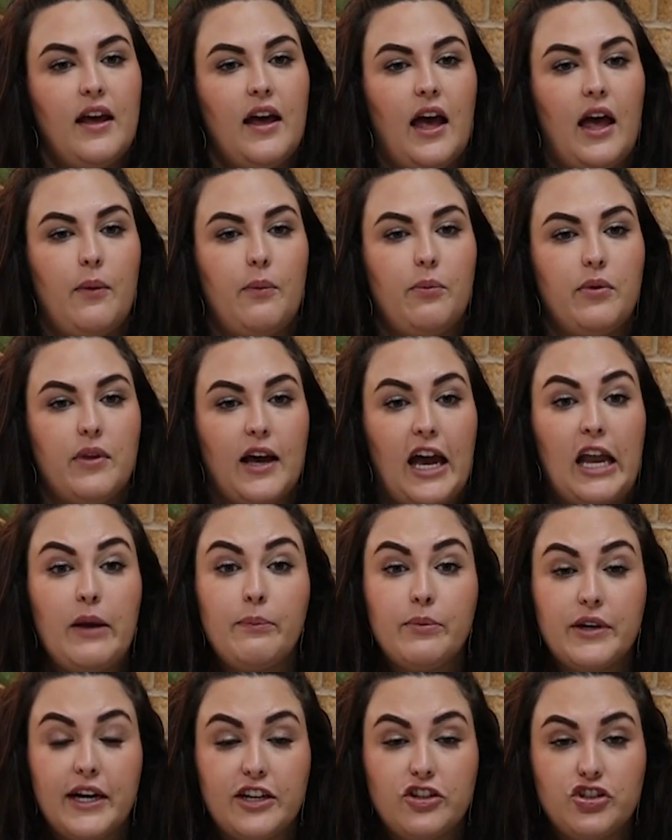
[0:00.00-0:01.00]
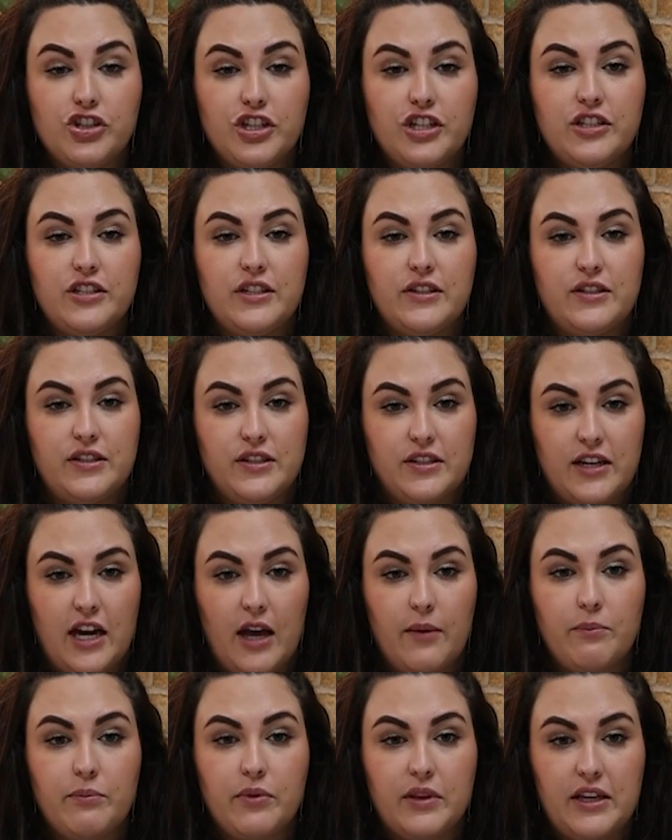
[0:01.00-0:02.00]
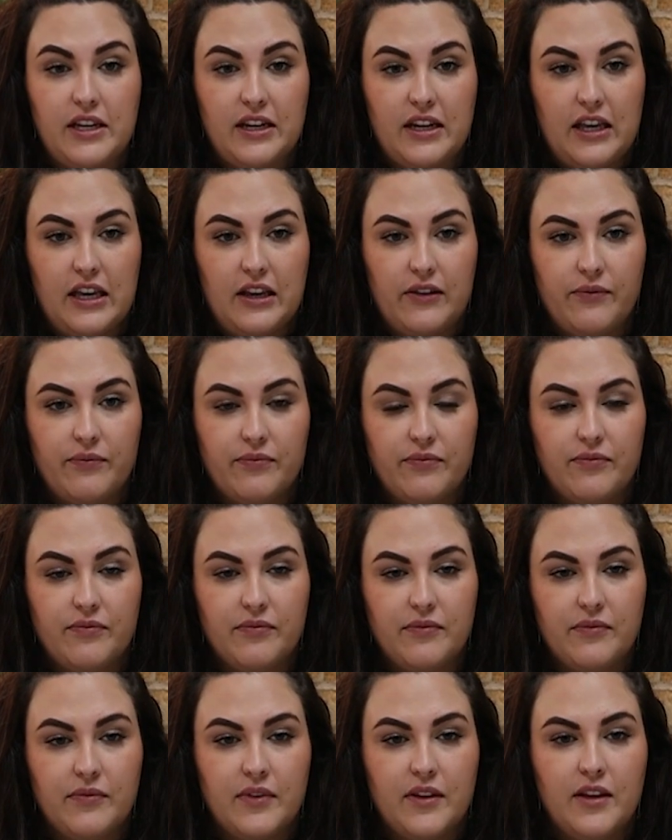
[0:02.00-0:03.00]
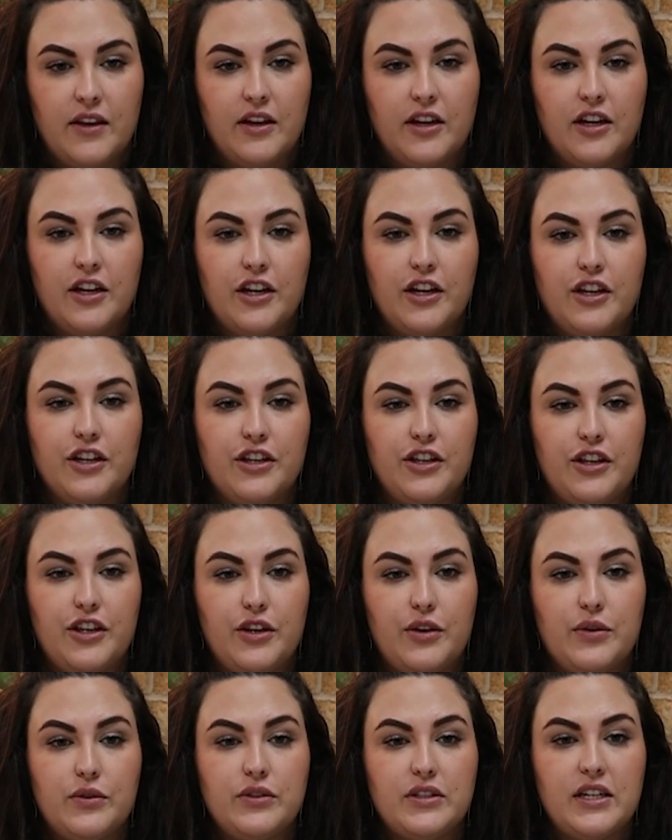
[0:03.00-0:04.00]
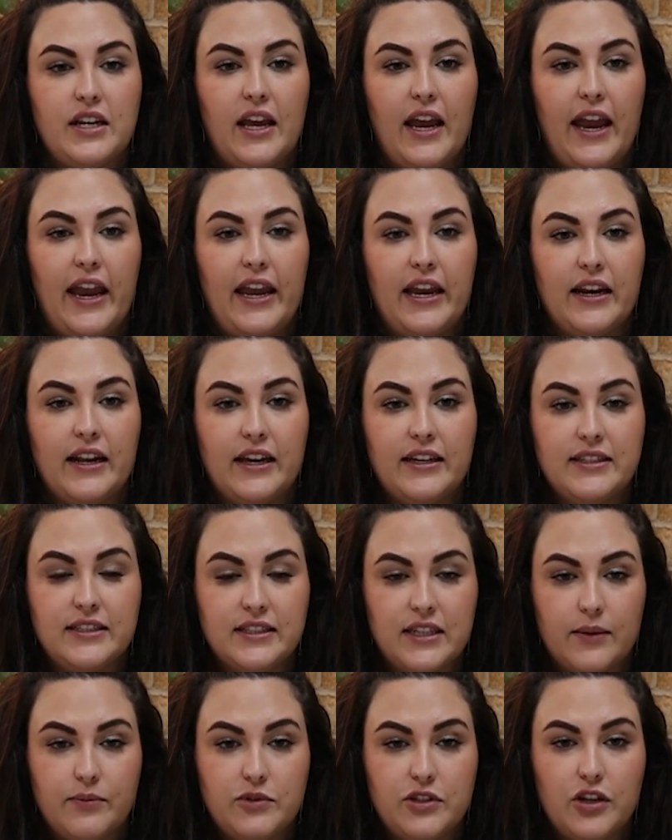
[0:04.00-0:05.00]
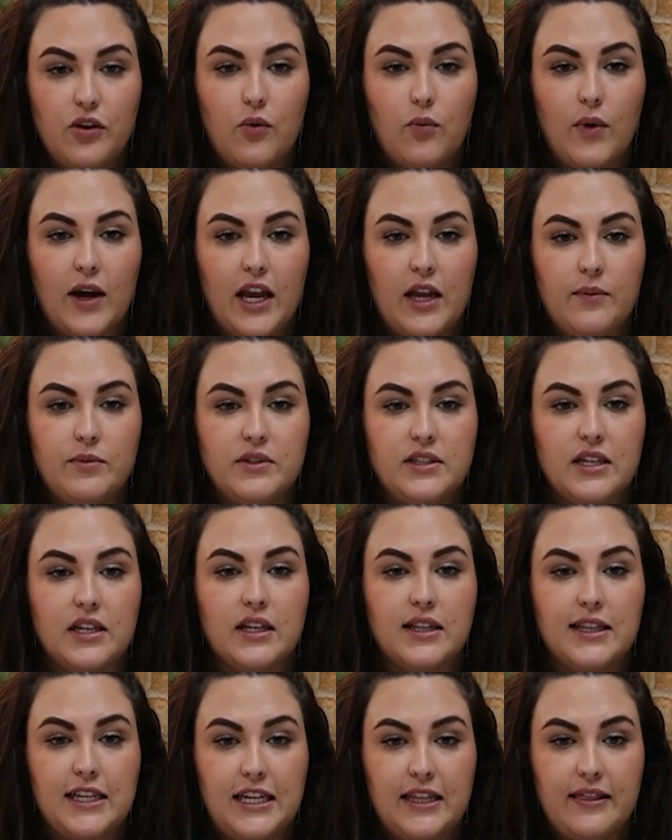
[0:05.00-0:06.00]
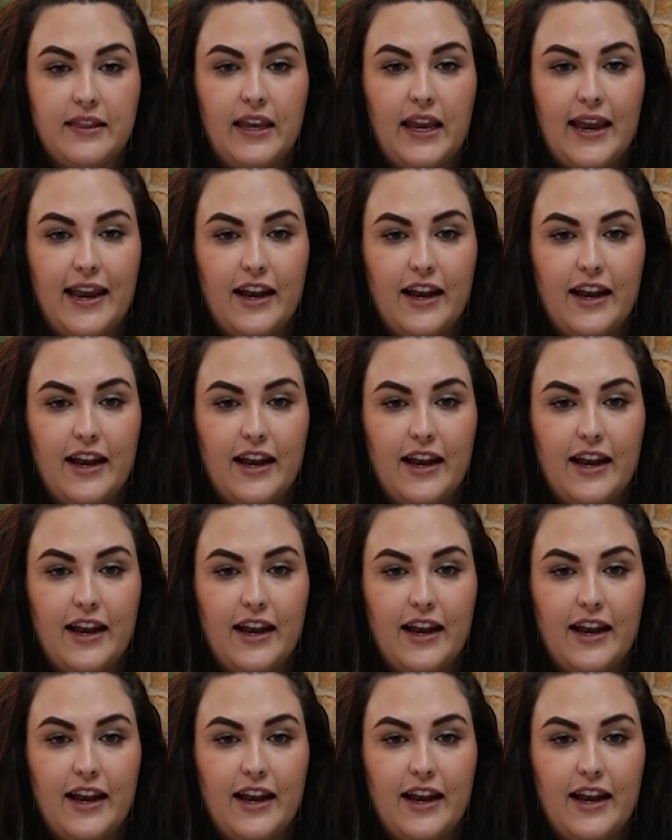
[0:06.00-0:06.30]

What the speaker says: Apply pressure to stop bleeding. Use an antiseptic wipe to clean the